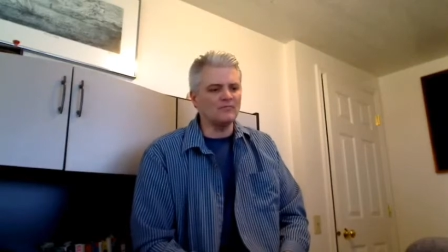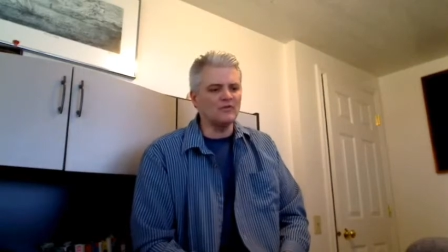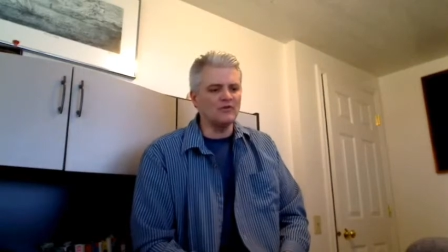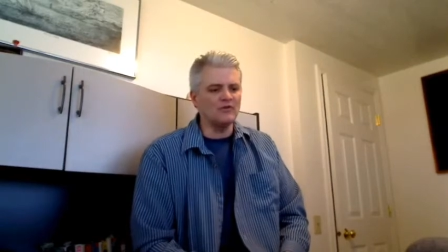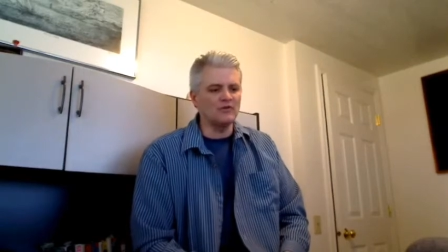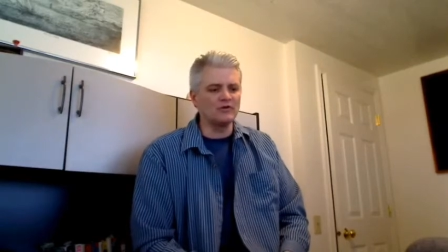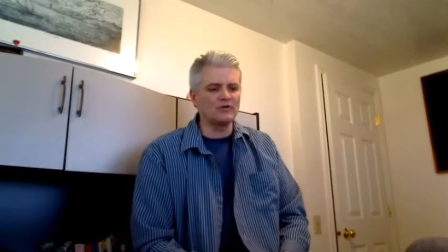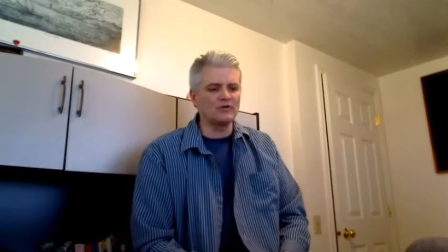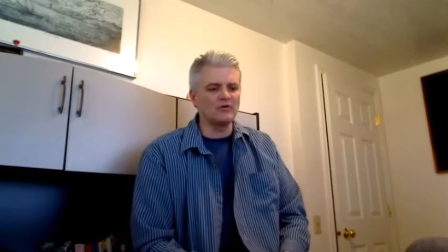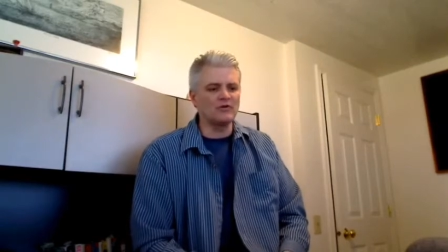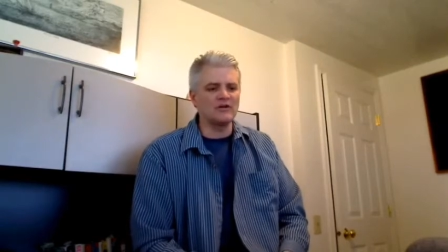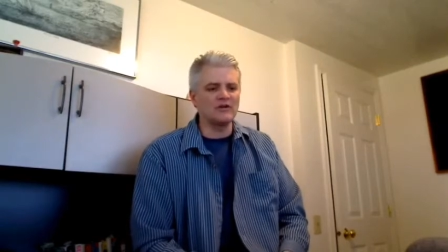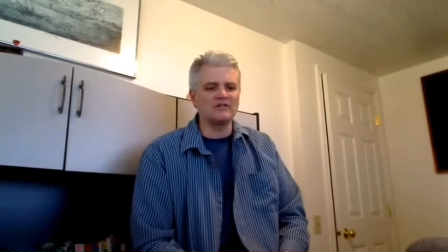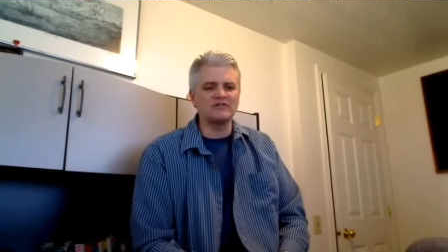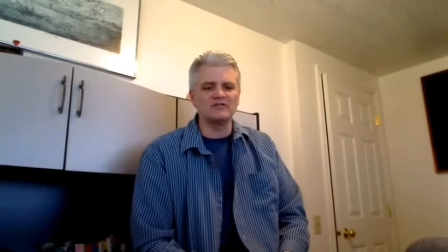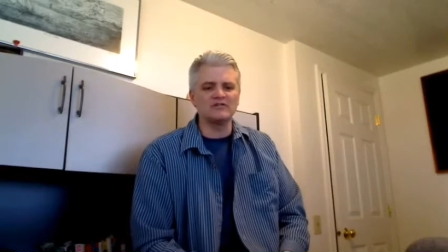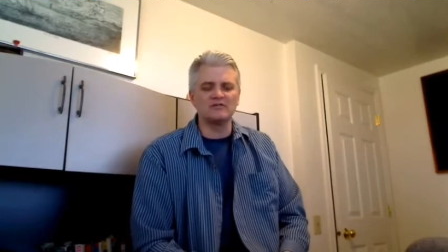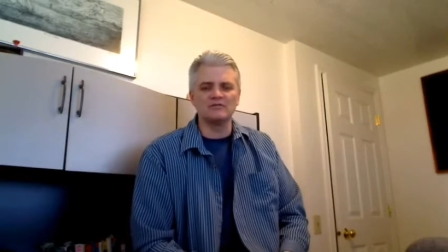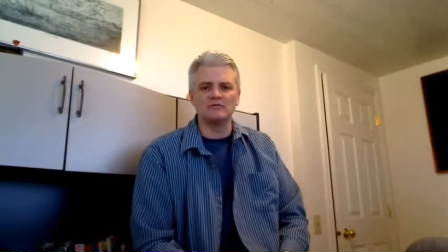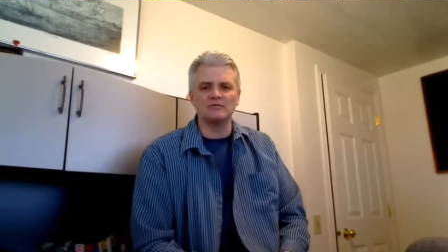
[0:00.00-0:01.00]
you're going
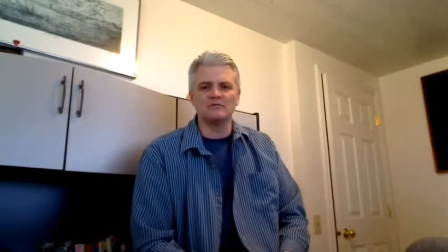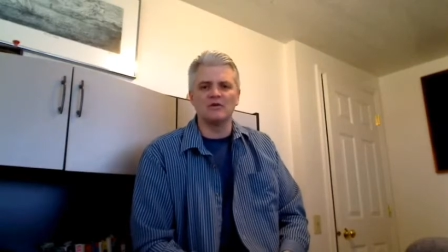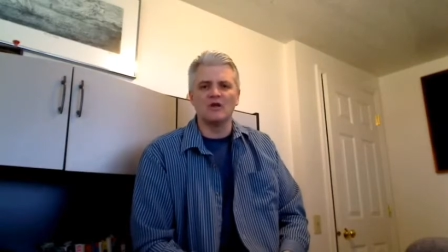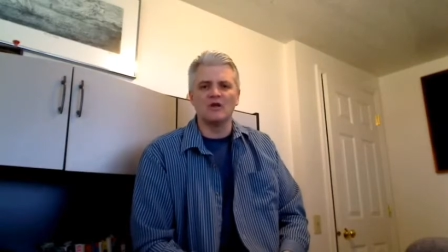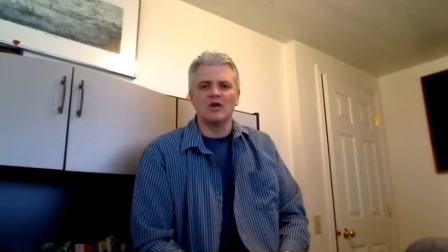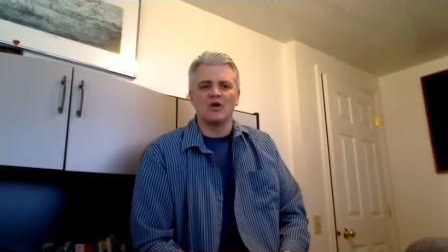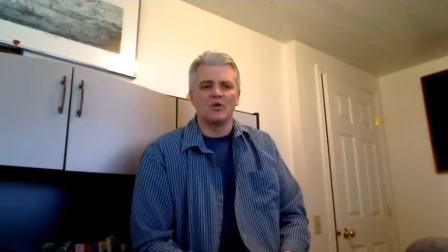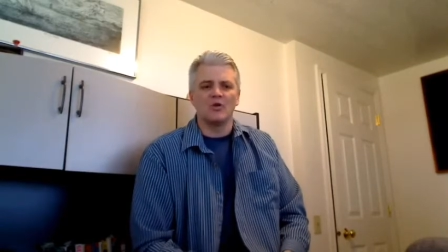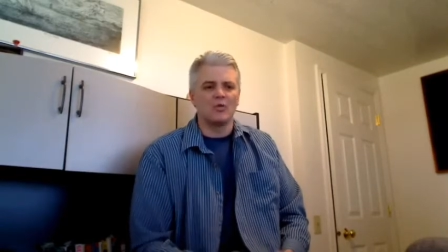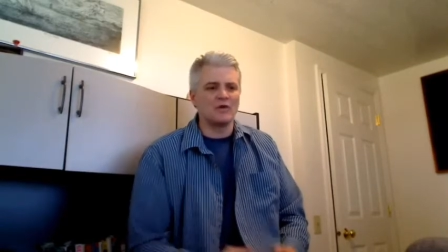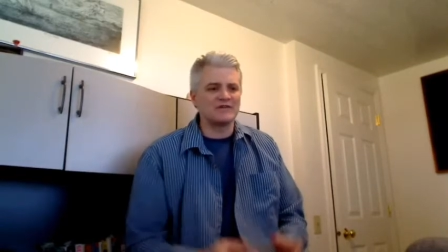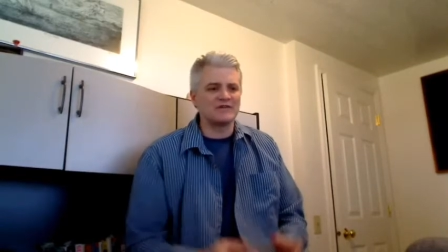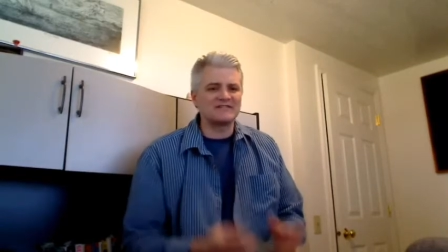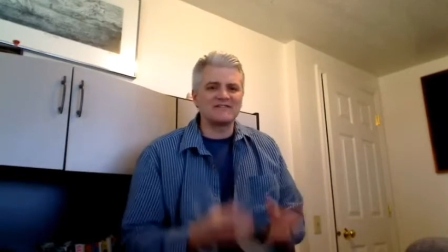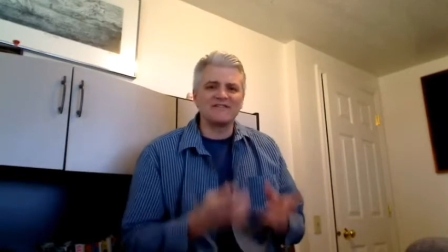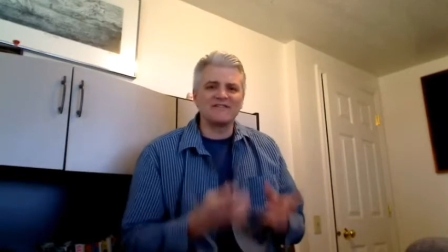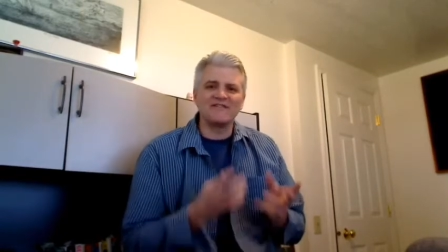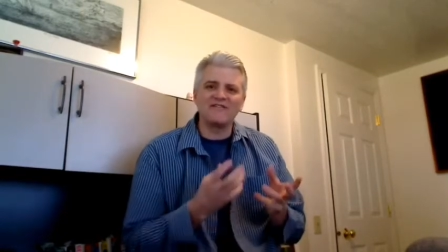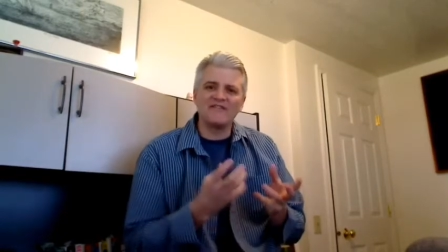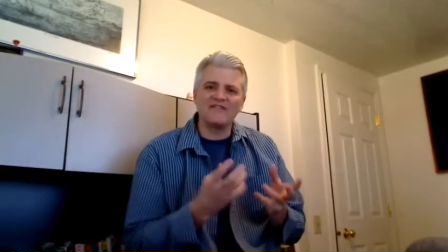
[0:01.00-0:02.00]
to want
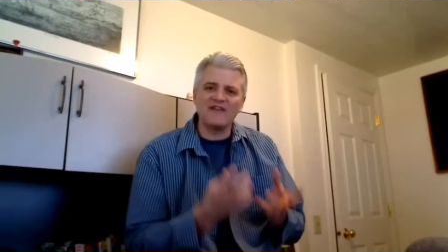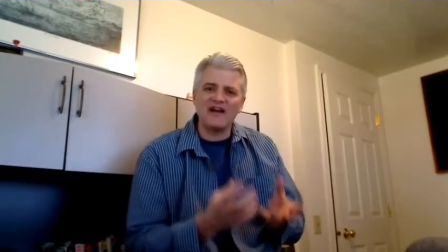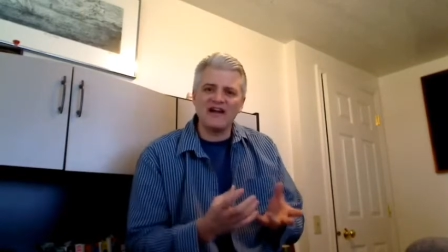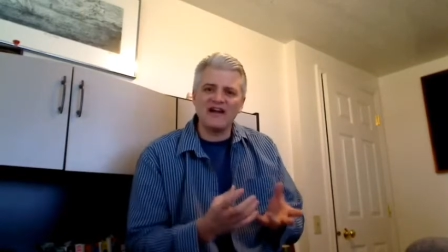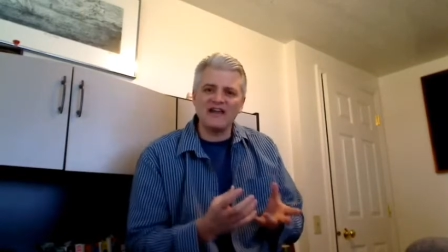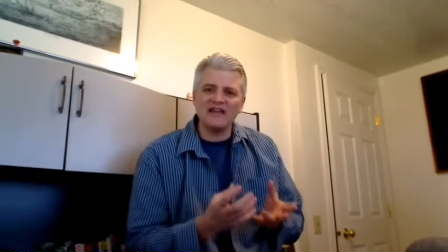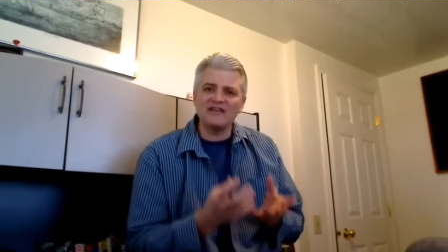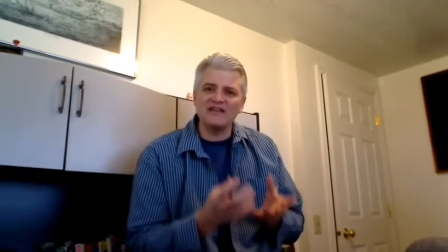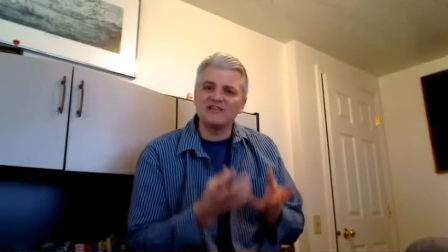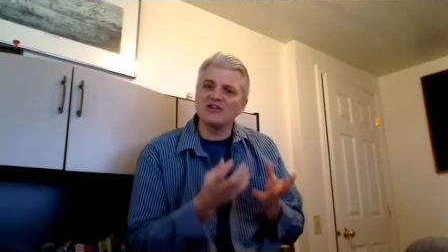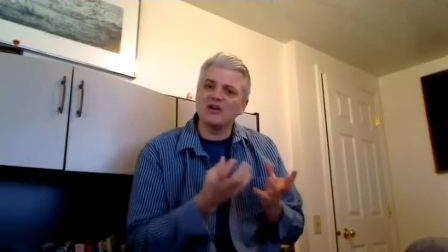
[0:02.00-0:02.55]
to find